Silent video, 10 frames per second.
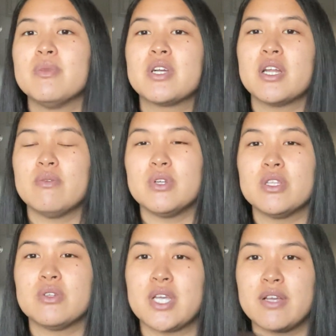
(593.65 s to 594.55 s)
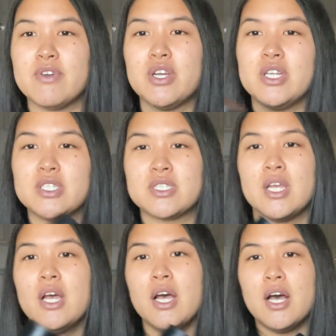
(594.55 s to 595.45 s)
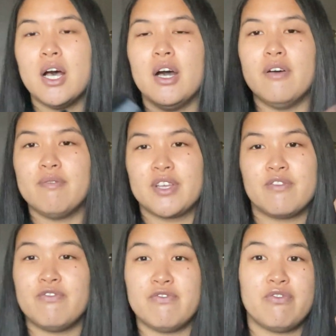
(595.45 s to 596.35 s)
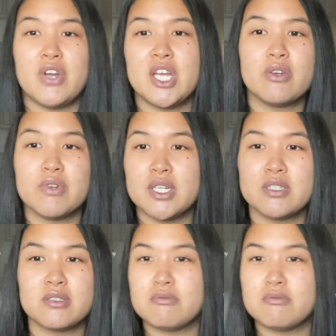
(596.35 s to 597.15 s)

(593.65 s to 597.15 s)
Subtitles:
but kind of one of those like very just like fragrant